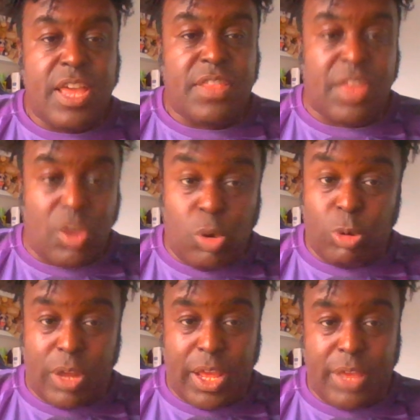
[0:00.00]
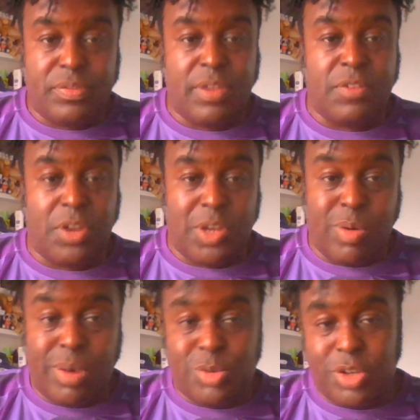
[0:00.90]
They all are. They've got no
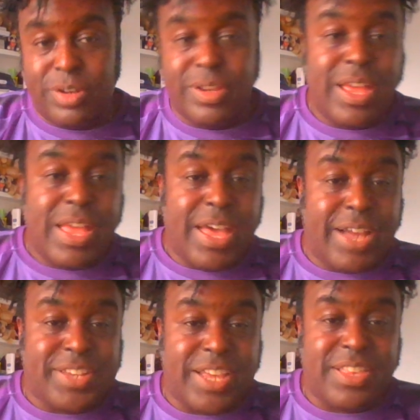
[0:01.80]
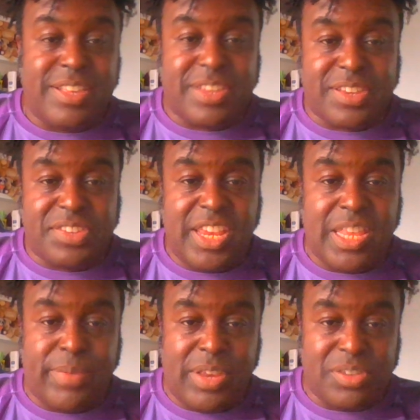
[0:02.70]
option. I take things as I see
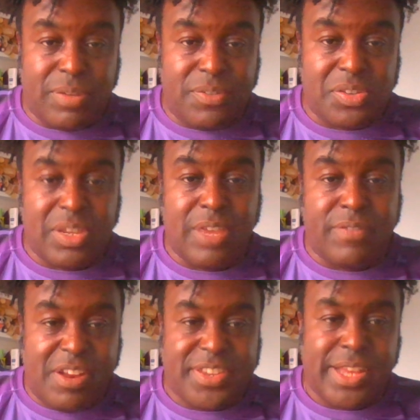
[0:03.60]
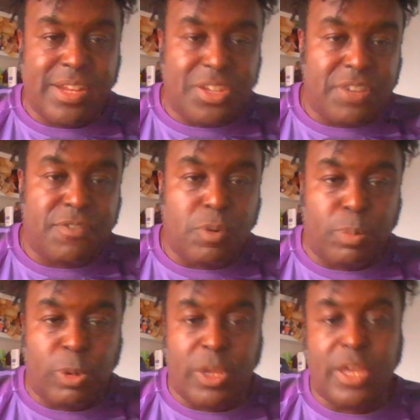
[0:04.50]
them. He's obviously a very talented
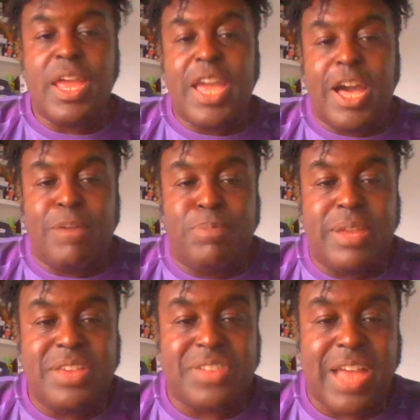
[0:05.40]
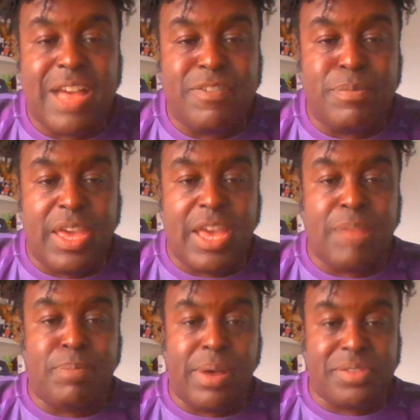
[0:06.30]
footballer. I'm pleased to have him here
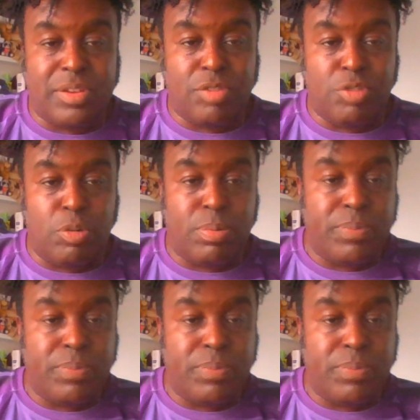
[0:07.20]
and part of the group.